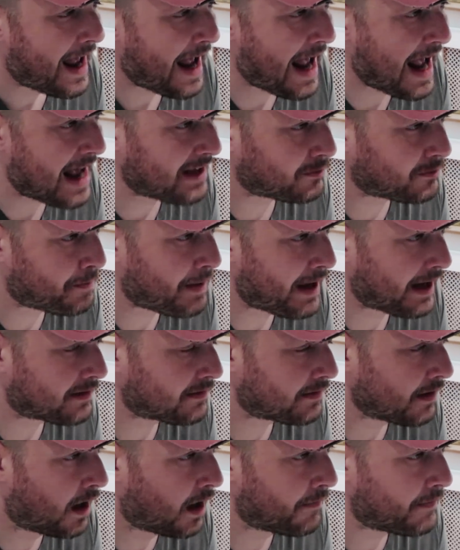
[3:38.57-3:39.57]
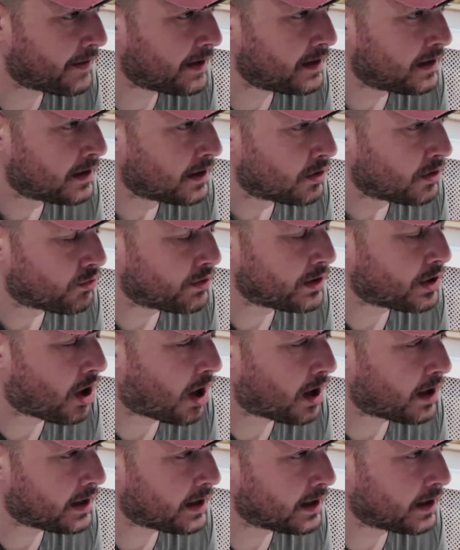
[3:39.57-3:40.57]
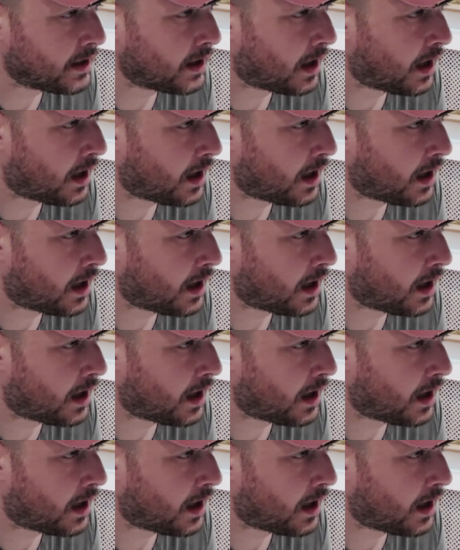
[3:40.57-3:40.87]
aspects of it regarding